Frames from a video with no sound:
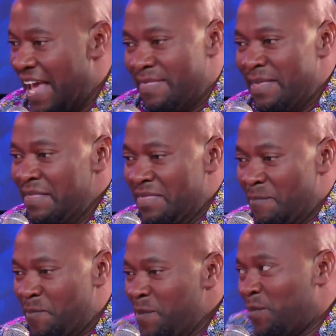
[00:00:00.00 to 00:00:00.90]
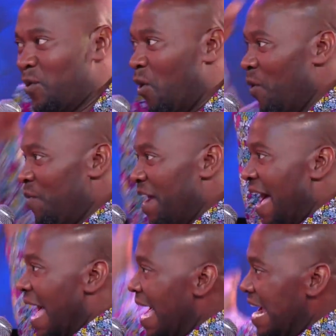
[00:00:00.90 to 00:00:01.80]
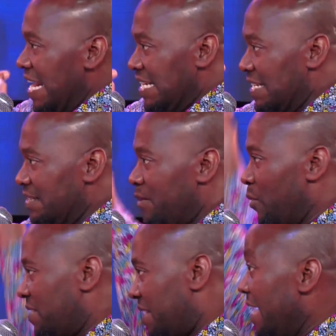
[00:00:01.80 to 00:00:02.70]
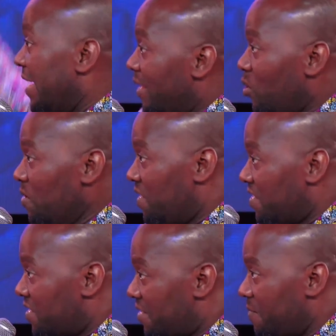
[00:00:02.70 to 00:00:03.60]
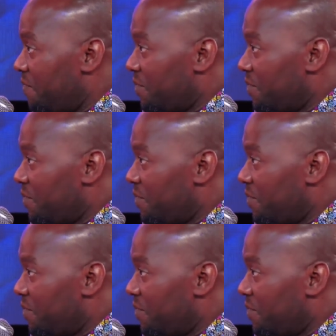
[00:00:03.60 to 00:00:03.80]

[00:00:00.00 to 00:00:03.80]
and then the people on their hind, they were staying in lodges.